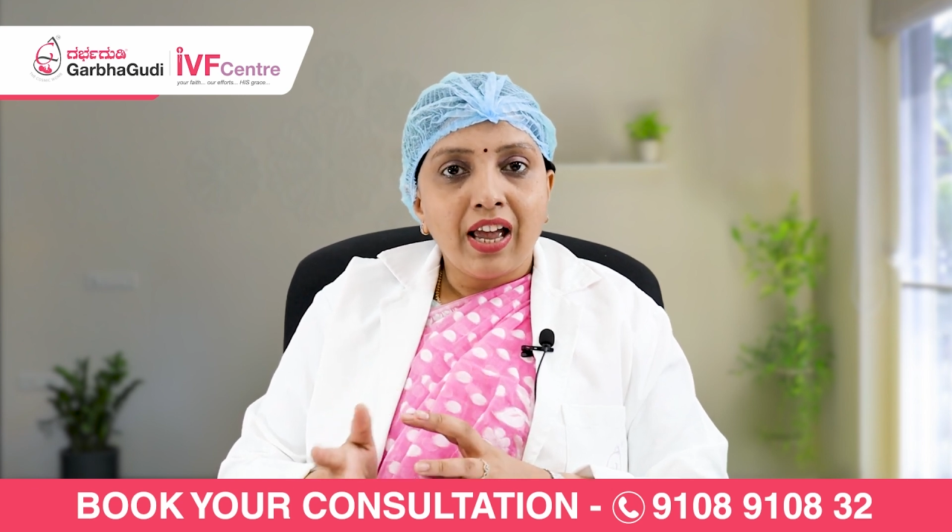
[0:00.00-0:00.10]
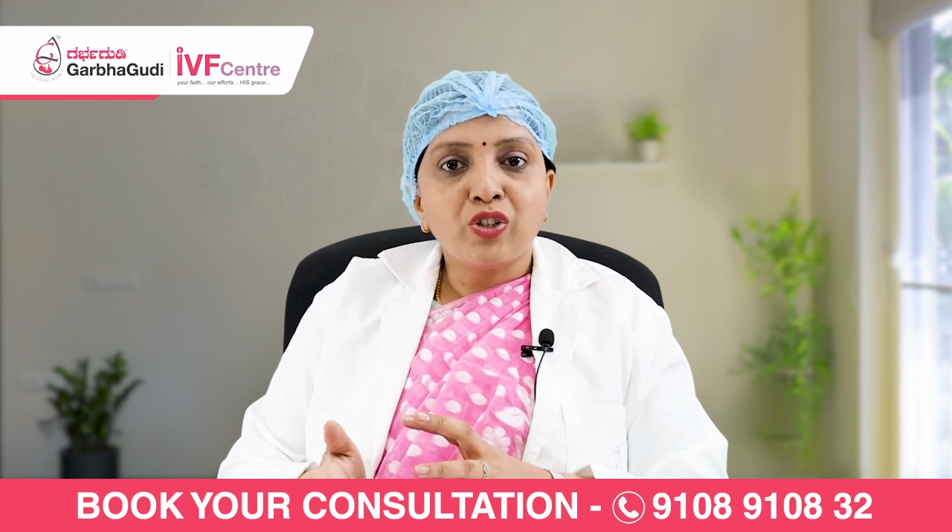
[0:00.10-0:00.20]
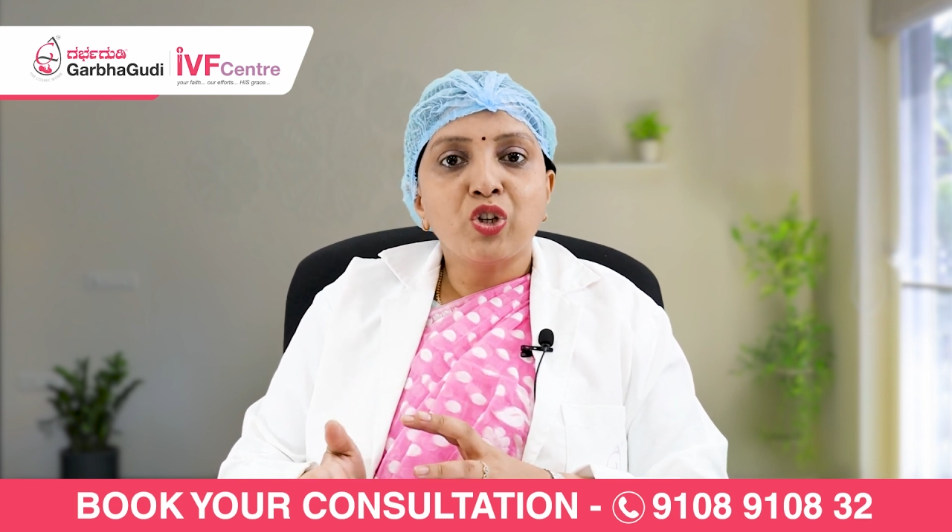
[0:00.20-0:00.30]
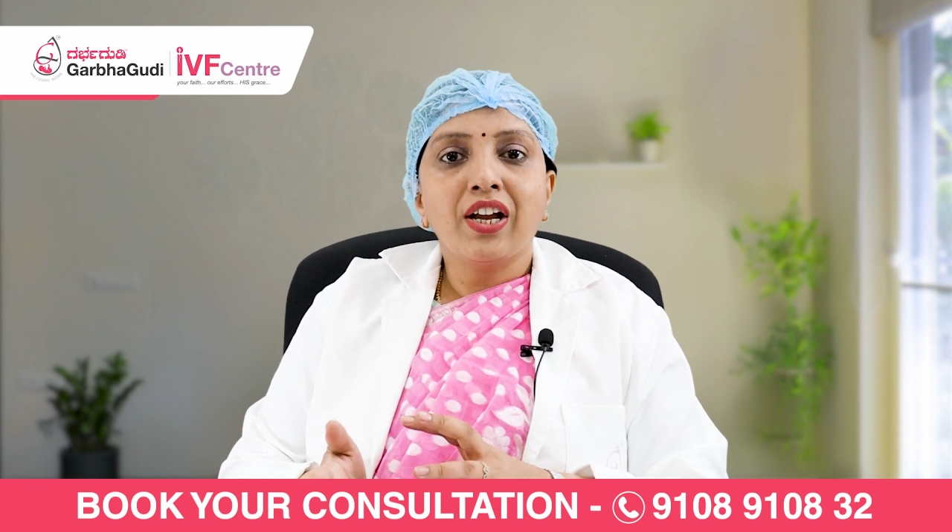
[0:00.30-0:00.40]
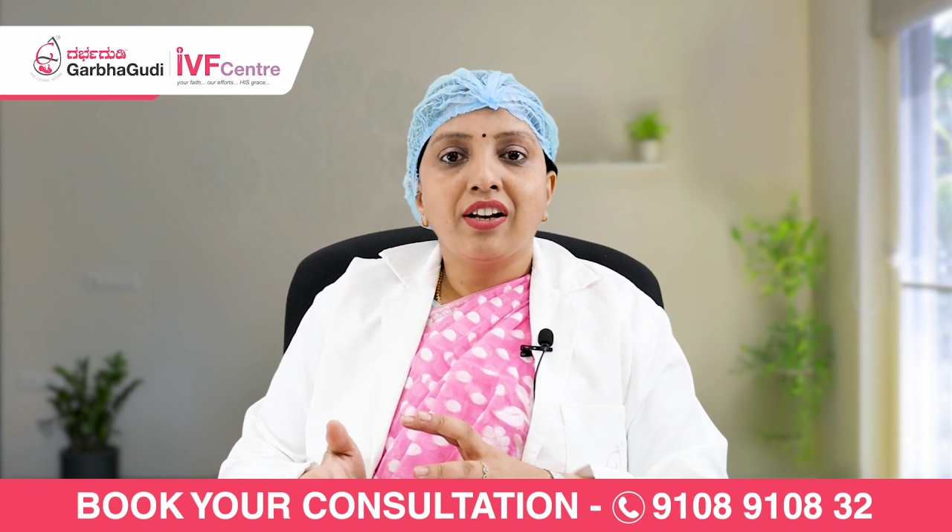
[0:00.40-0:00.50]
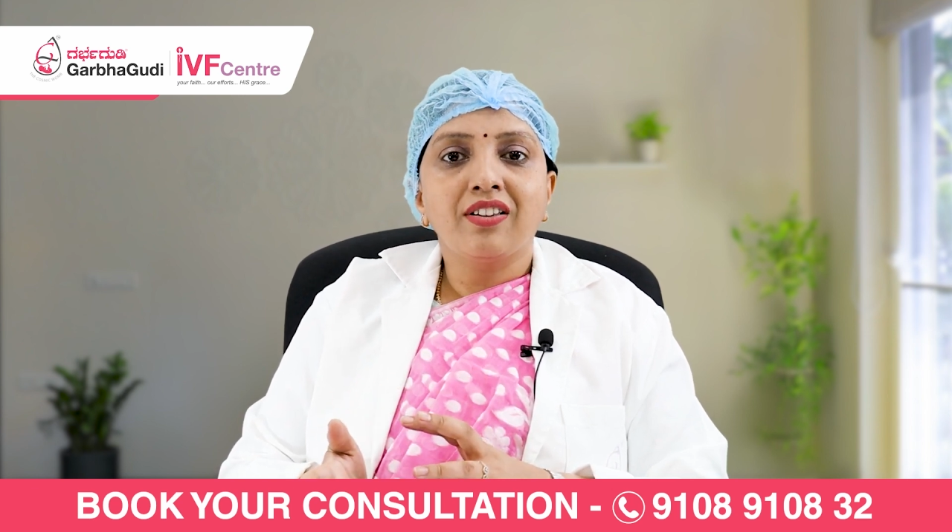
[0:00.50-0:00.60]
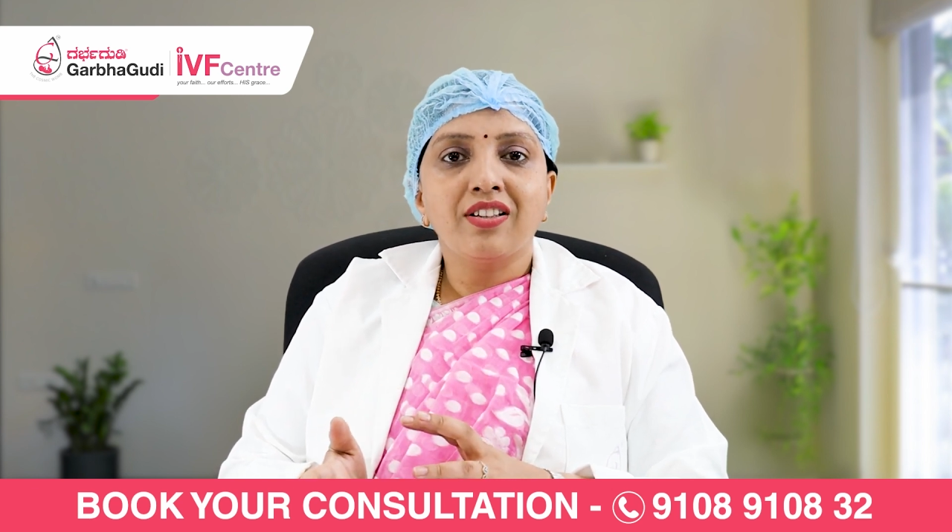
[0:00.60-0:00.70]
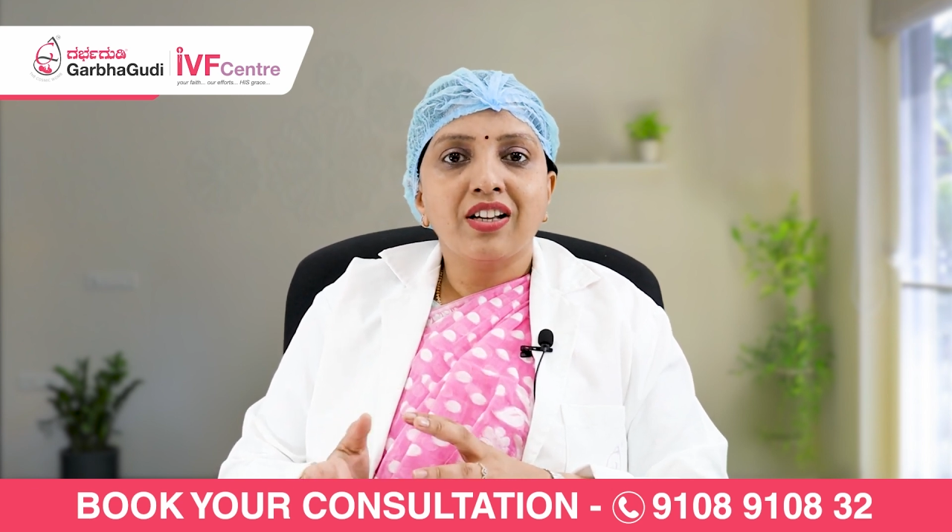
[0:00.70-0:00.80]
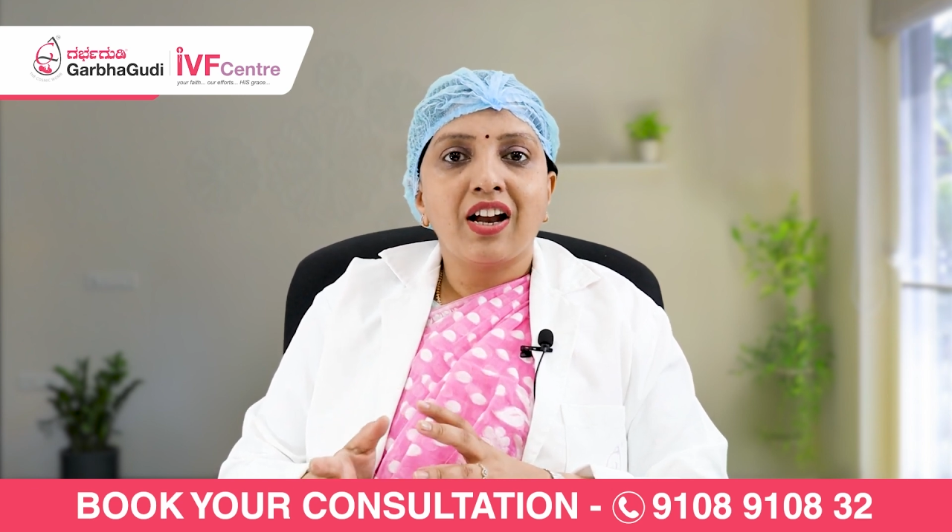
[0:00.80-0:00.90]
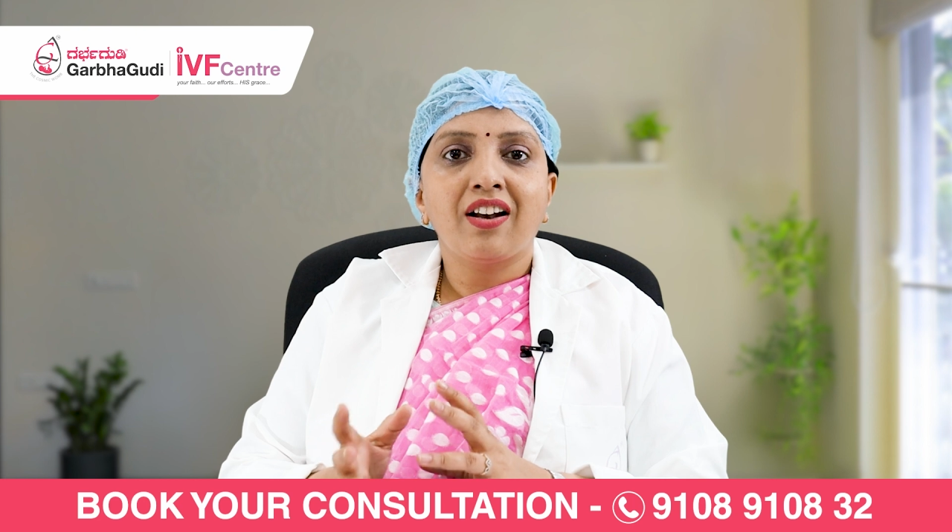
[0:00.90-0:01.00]
educate
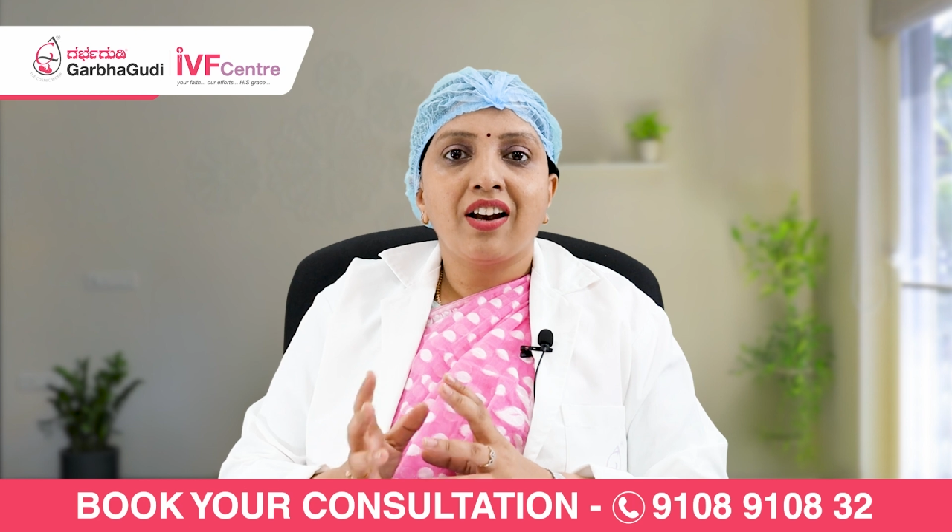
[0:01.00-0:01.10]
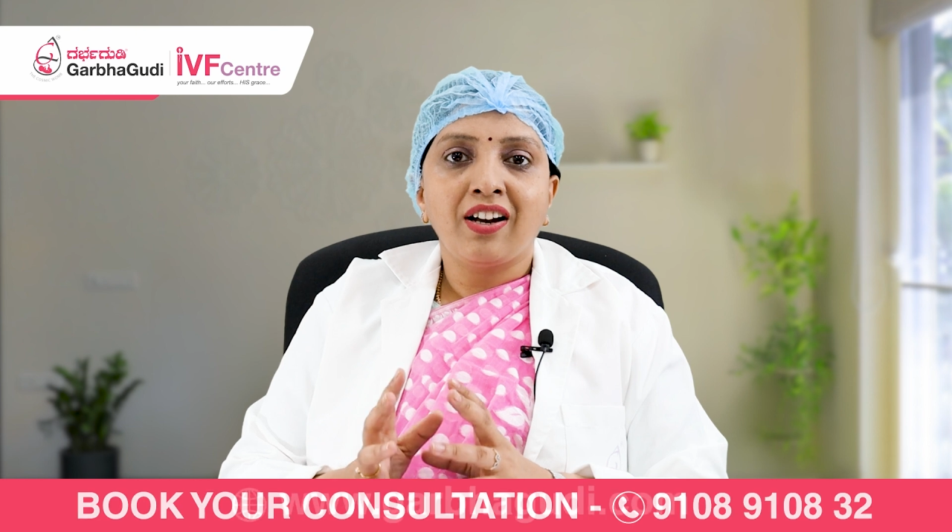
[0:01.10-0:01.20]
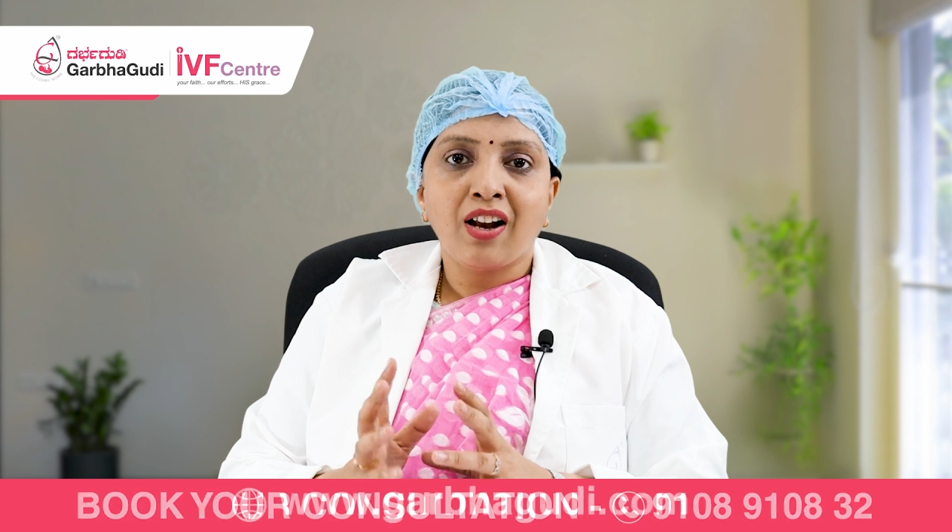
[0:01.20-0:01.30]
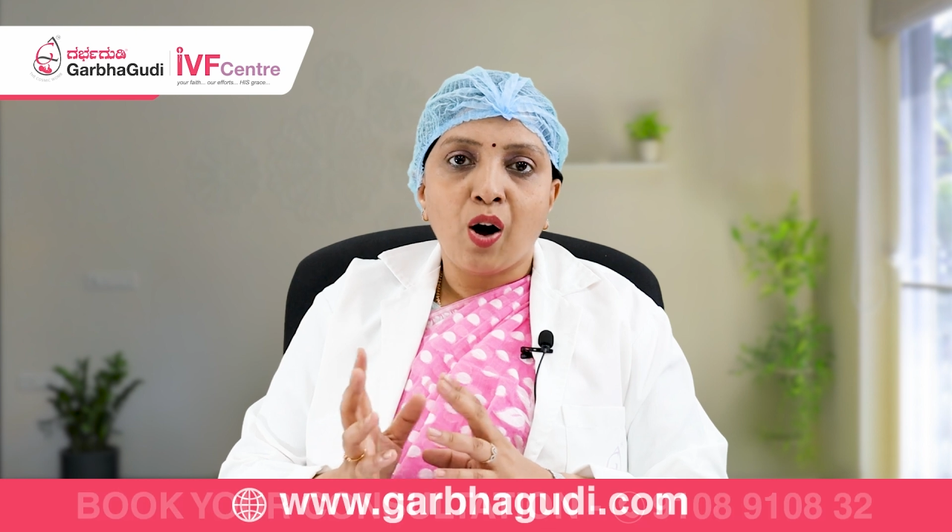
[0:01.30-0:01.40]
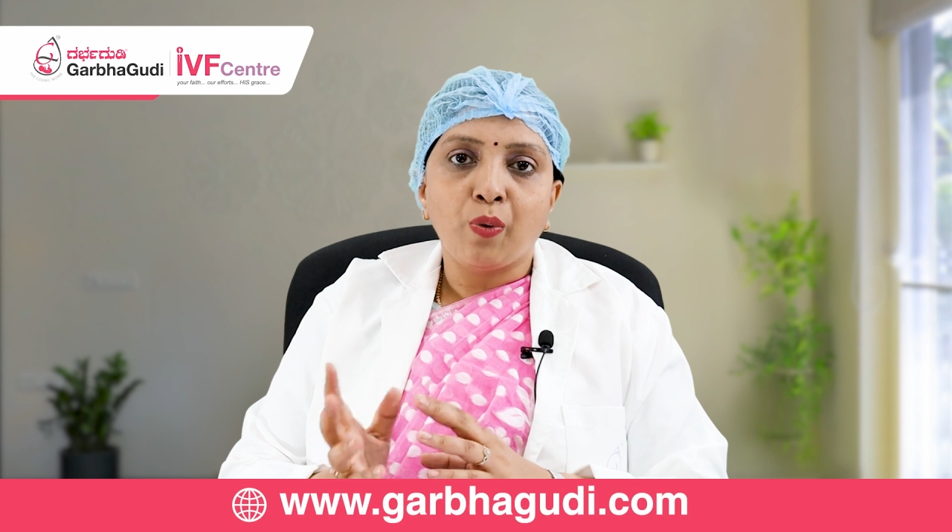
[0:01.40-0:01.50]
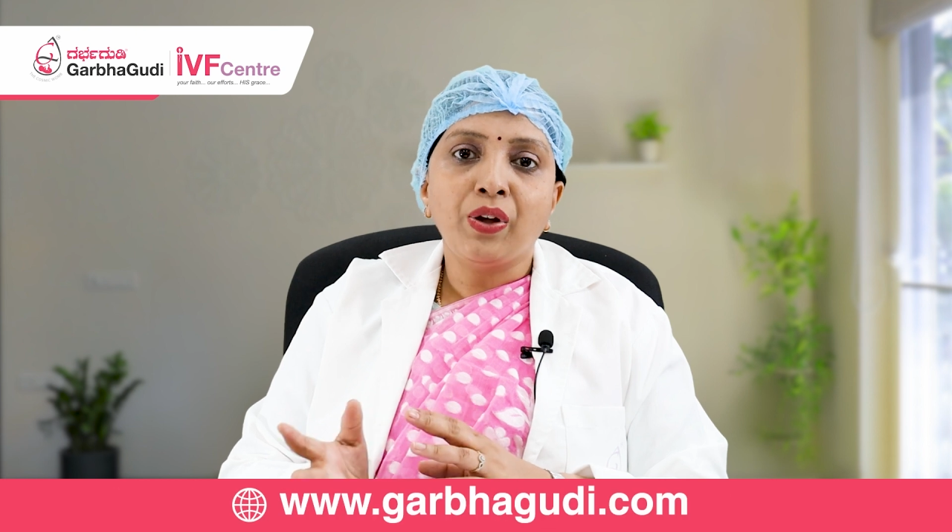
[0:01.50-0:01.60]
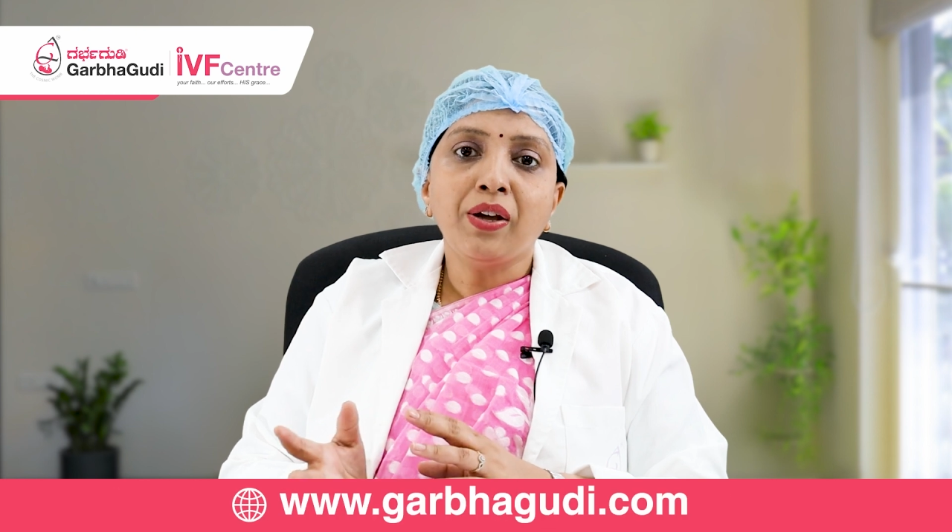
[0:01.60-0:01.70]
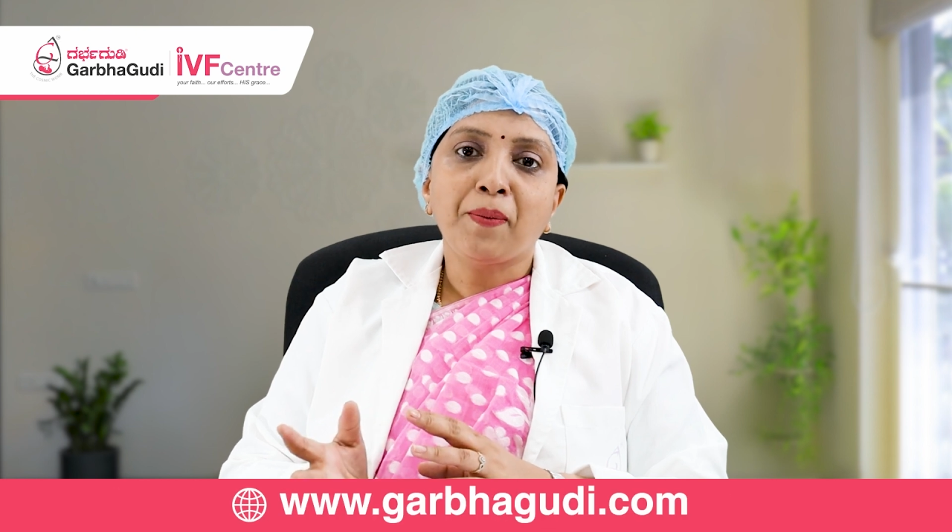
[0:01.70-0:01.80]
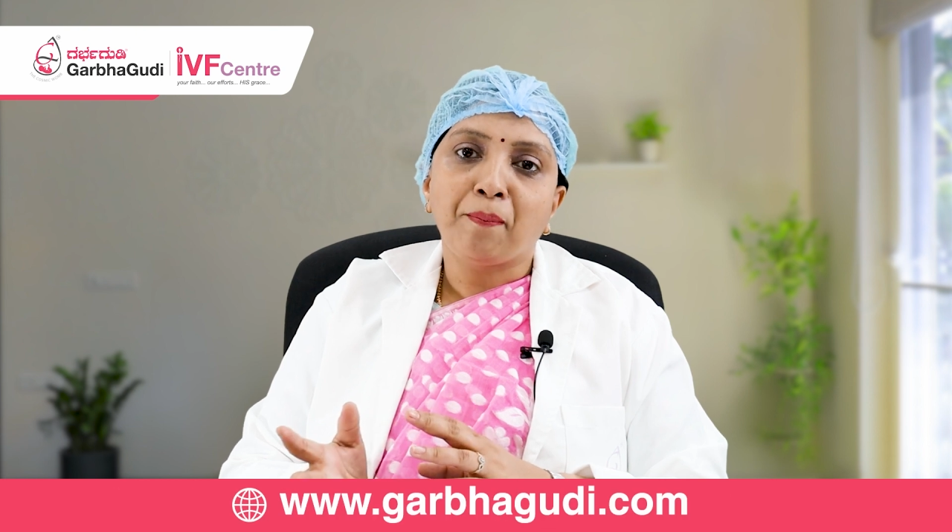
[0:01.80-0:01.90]
the child and how we